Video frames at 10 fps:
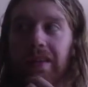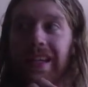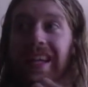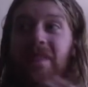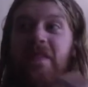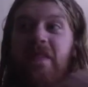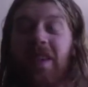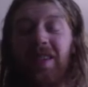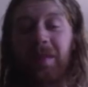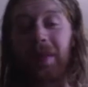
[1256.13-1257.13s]
They kept
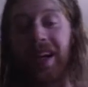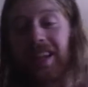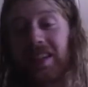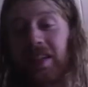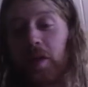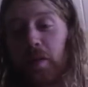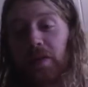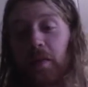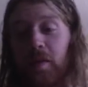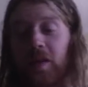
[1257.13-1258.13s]
falling back into Dope
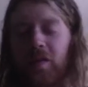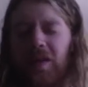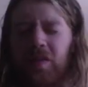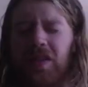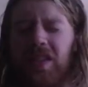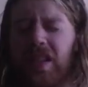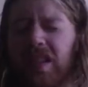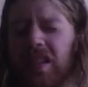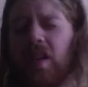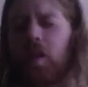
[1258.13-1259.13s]
Smoker, which was
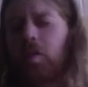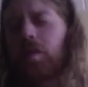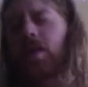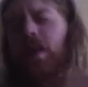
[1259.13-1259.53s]
dope.